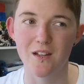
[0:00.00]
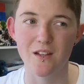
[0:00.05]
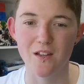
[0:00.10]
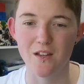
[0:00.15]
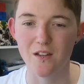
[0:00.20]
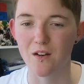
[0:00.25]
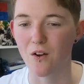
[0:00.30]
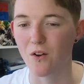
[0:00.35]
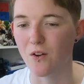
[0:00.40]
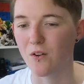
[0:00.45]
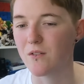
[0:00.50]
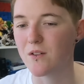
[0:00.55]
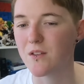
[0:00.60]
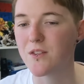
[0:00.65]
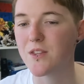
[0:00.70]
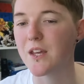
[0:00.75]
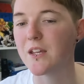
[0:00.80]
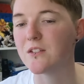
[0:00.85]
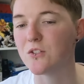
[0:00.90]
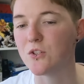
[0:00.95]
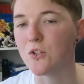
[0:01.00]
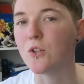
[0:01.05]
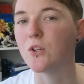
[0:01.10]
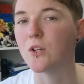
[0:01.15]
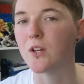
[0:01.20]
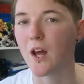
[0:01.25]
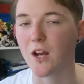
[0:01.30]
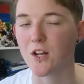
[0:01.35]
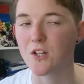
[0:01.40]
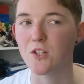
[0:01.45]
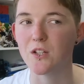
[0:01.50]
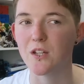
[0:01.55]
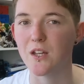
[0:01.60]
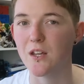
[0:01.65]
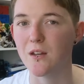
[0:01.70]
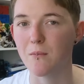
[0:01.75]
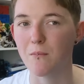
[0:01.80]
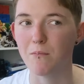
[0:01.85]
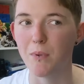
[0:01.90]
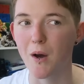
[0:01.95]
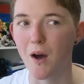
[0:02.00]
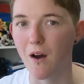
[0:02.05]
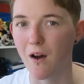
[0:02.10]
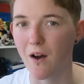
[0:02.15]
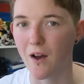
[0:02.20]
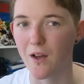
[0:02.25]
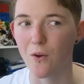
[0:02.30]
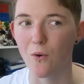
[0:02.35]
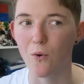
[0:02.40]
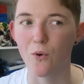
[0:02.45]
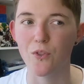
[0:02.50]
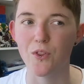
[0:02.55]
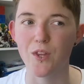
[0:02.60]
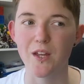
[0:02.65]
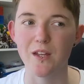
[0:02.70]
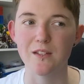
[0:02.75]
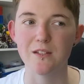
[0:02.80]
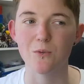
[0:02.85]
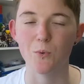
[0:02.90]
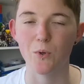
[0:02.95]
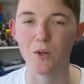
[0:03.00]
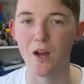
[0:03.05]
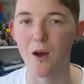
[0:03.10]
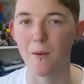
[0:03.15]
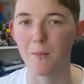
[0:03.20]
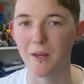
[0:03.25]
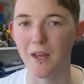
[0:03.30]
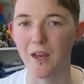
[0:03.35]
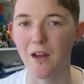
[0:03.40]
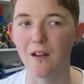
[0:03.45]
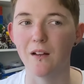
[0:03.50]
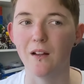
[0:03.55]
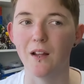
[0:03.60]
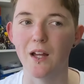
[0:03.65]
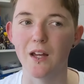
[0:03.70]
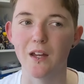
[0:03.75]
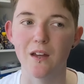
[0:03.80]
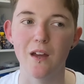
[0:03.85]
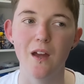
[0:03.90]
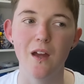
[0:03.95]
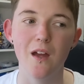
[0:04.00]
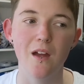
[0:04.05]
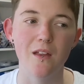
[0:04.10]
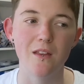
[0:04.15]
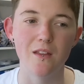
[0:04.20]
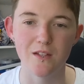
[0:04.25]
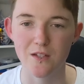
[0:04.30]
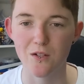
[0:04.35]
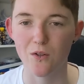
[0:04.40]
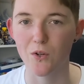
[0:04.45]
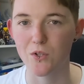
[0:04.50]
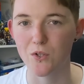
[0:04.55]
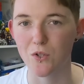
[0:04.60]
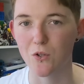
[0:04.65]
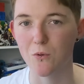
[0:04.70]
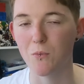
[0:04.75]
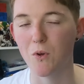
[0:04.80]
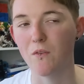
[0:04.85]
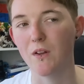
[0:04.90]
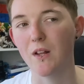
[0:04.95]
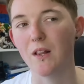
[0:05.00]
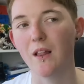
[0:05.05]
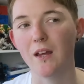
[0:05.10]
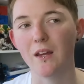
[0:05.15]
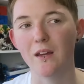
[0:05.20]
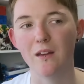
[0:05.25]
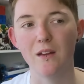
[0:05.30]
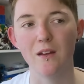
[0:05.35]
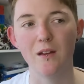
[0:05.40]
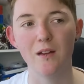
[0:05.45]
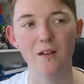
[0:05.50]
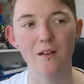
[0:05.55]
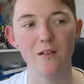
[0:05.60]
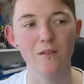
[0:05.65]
you know things that you could actually buy or things that were coming out like the Zero Two movie, like